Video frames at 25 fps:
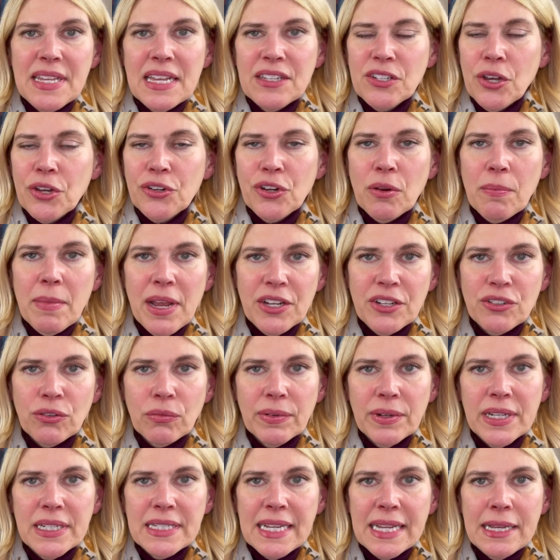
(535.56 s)
has all your major
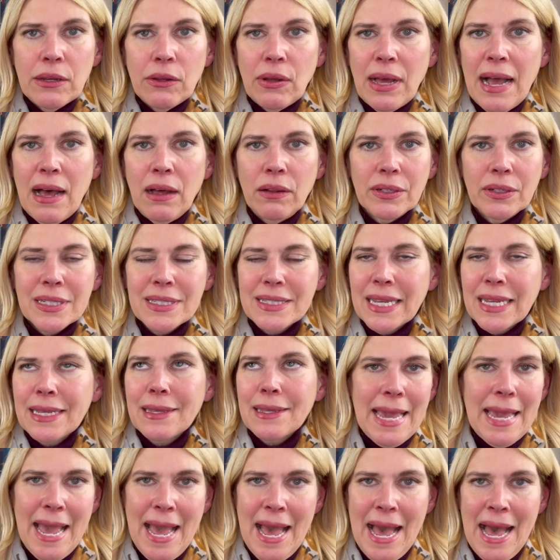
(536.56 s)
retail outlets like
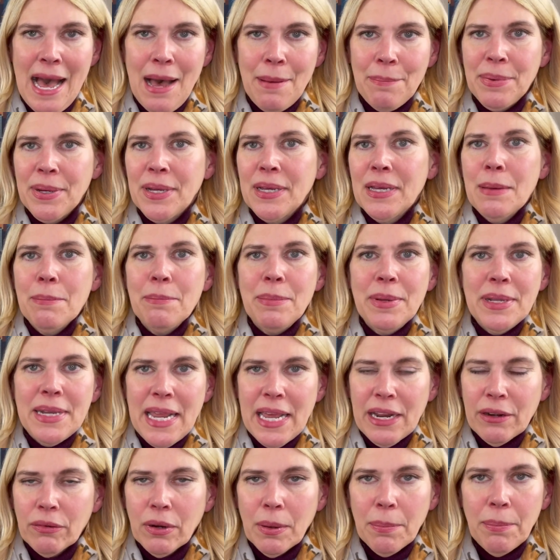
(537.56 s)
Gap,
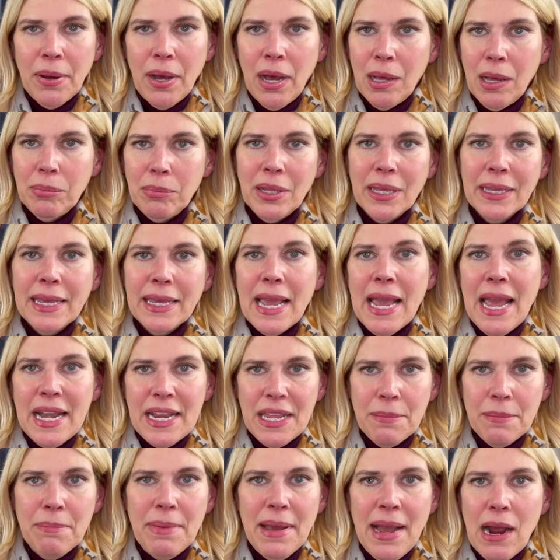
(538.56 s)
Banana Republic,
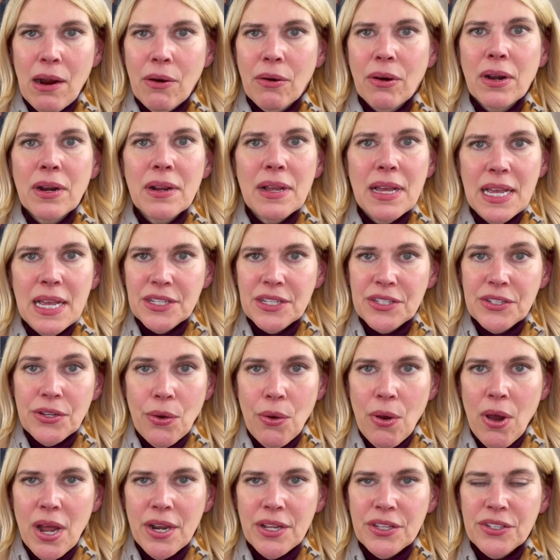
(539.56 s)
Eddie Bauer, so
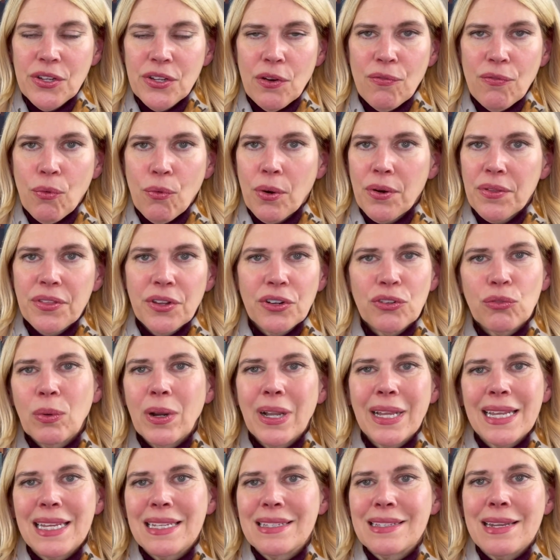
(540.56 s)
on and so forth. There
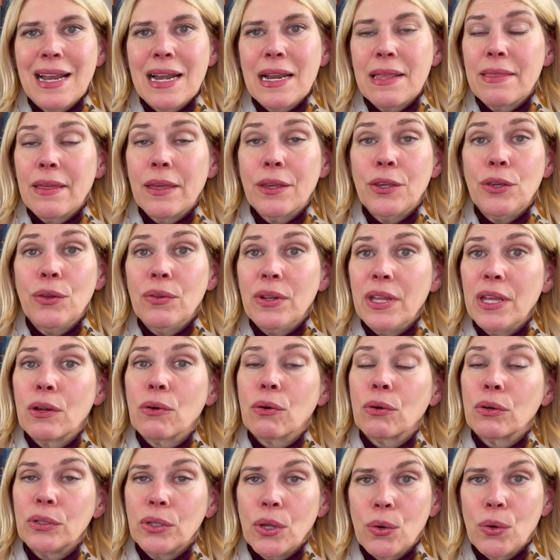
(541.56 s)
really isn't anything unique
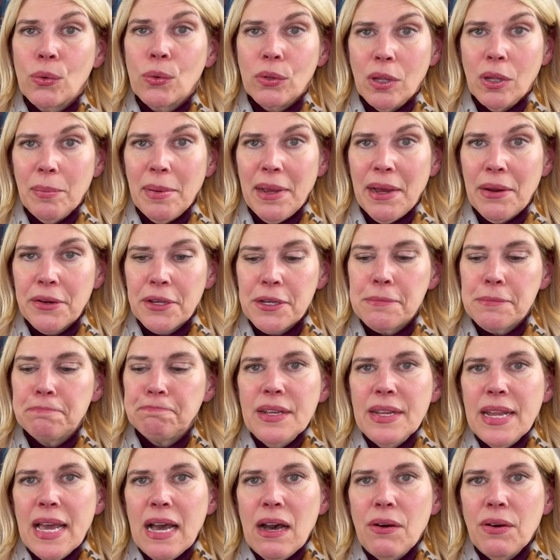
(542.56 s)
or local about
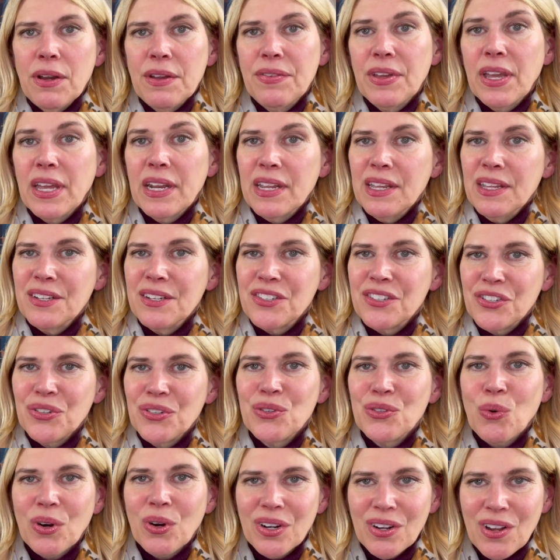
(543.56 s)
it. Now, if you get into
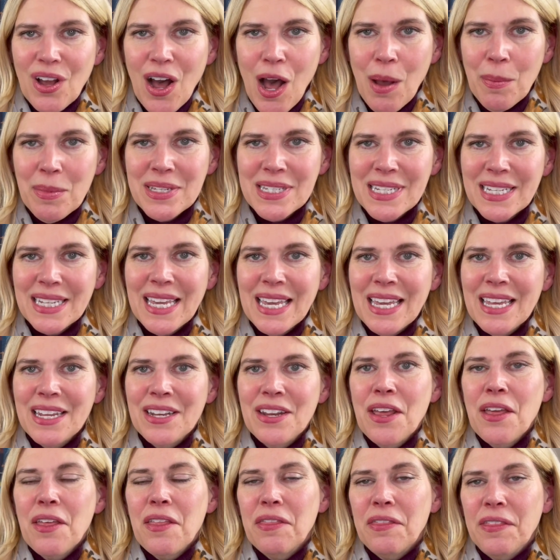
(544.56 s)
Norton Commons again,
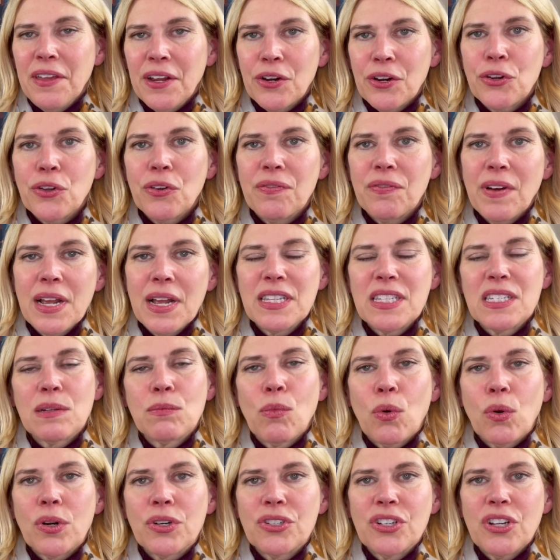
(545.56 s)
there you'll find some
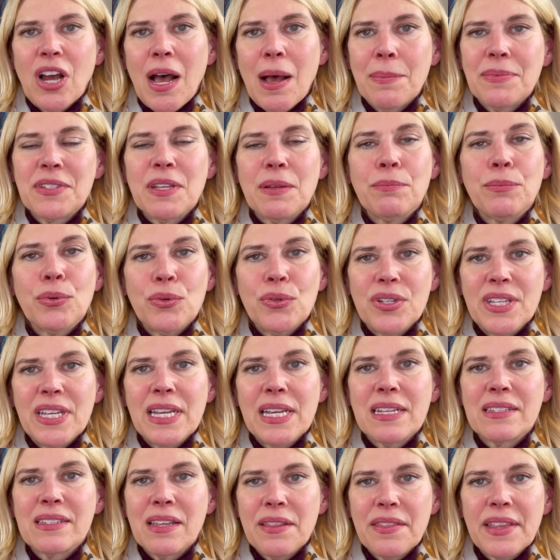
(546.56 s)
more shops and
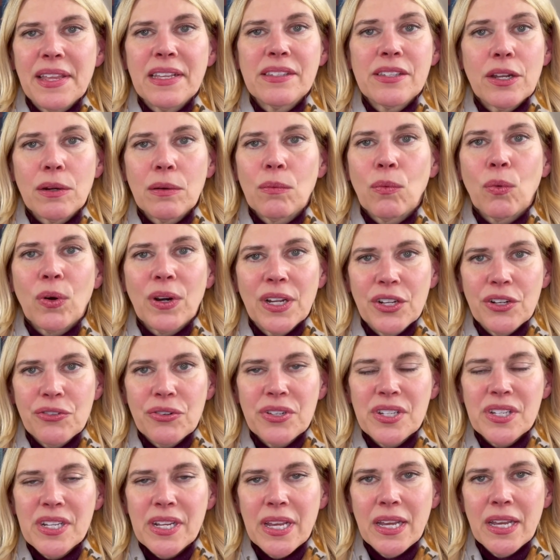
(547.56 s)
boutiques and things that are more
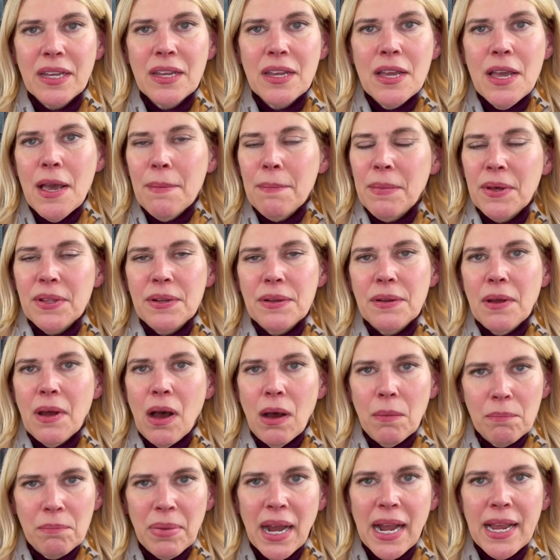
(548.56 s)
interesting. But
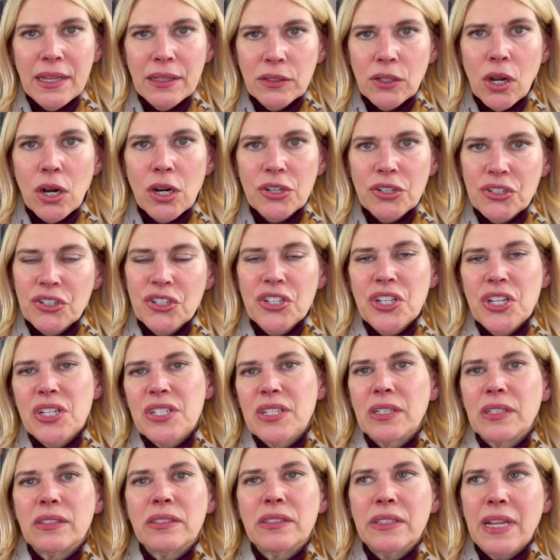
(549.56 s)
by and large, there's just
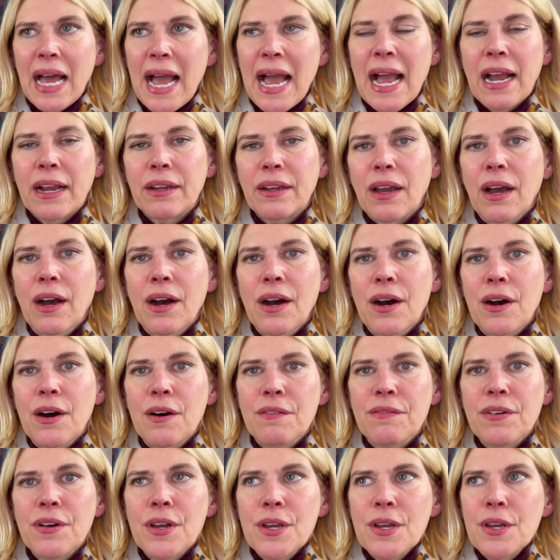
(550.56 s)
a lack
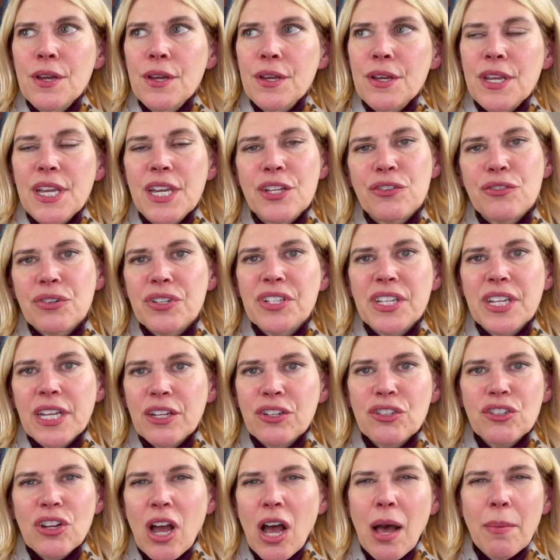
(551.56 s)
of interesting
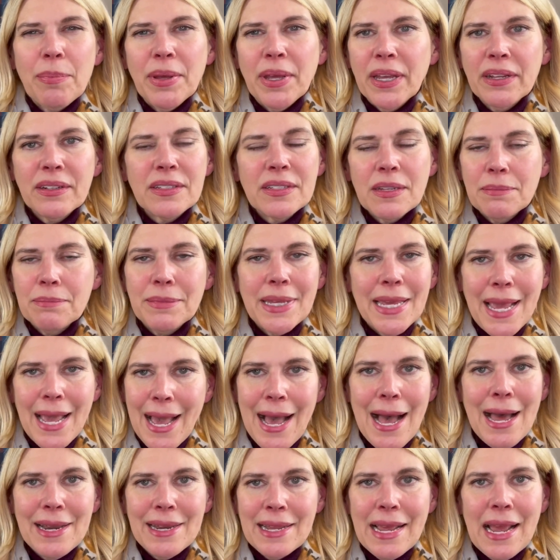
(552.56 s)
shopping to be
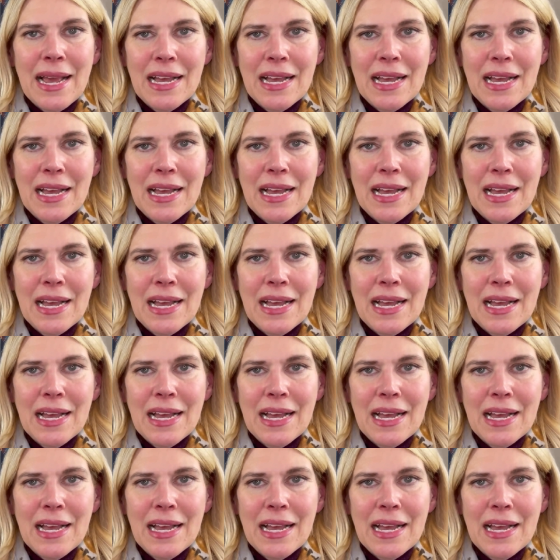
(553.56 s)
had